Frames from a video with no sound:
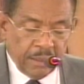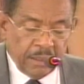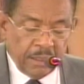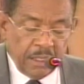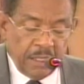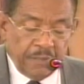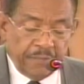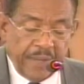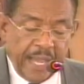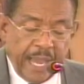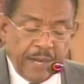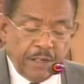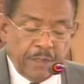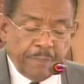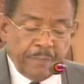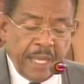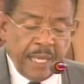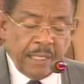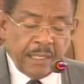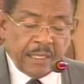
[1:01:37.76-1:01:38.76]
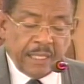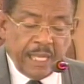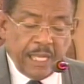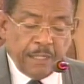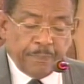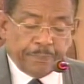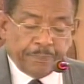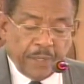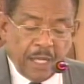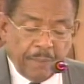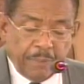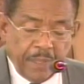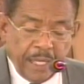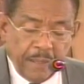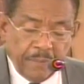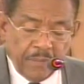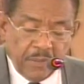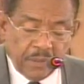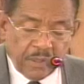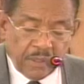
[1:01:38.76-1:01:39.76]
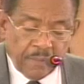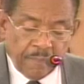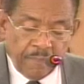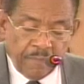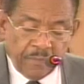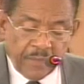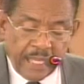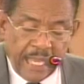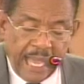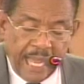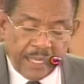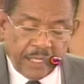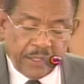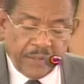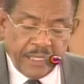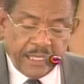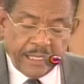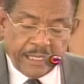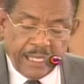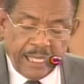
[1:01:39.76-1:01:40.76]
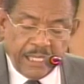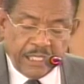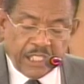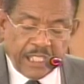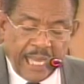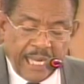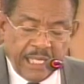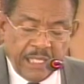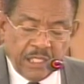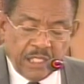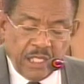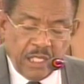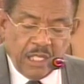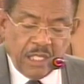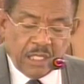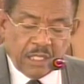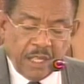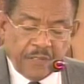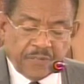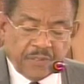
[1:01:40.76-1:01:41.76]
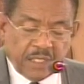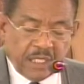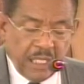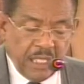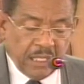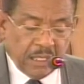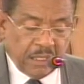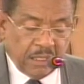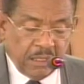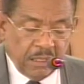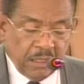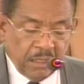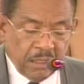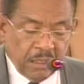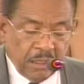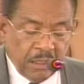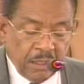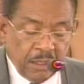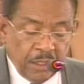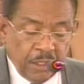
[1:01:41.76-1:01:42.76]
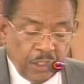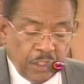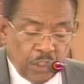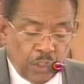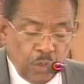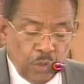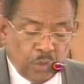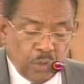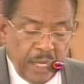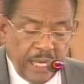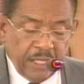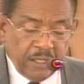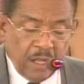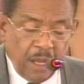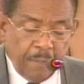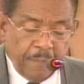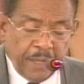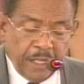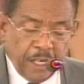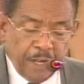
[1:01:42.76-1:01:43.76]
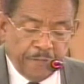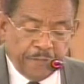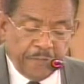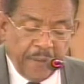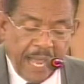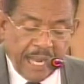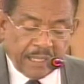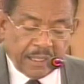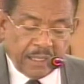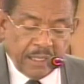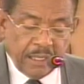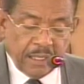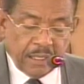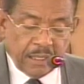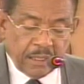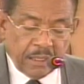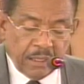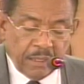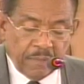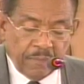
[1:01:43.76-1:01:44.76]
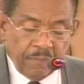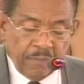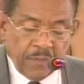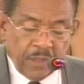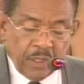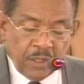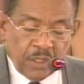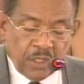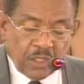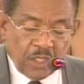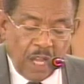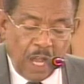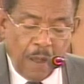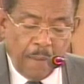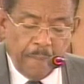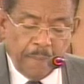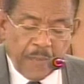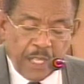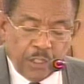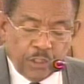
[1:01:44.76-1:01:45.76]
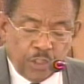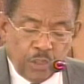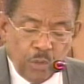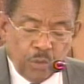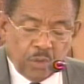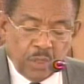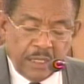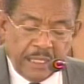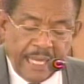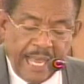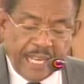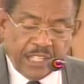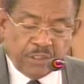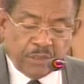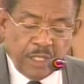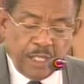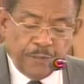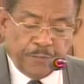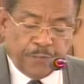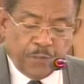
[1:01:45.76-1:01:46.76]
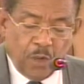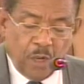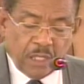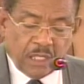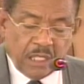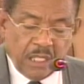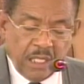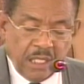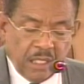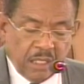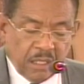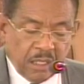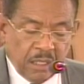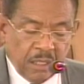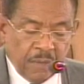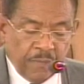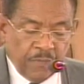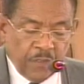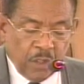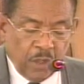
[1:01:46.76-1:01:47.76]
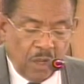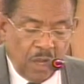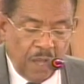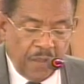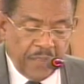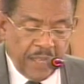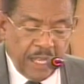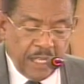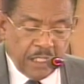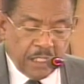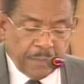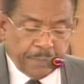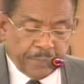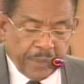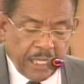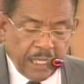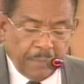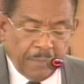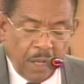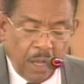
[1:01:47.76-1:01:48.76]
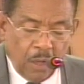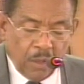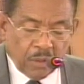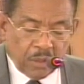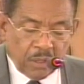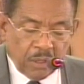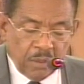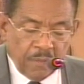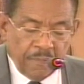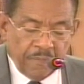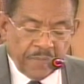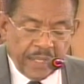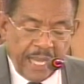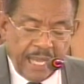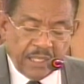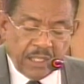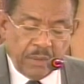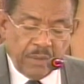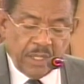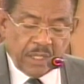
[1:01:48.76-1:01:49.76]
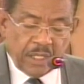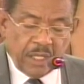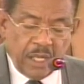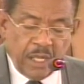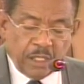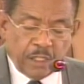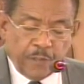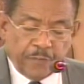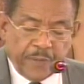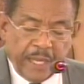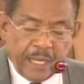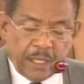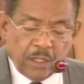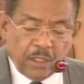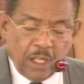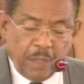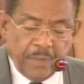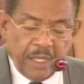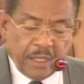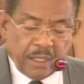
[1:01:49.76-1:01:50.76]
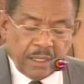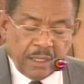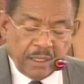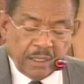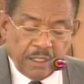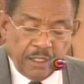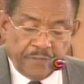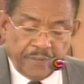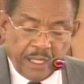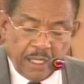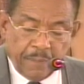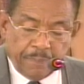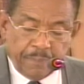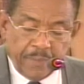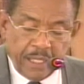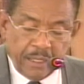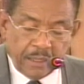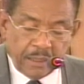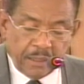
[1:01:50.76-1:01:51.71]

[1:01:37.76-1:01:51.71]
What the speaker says: Environmental problems are critical challenges of SIDS due to a number of factors, some due to natural forces, others brought about as a result of economic development.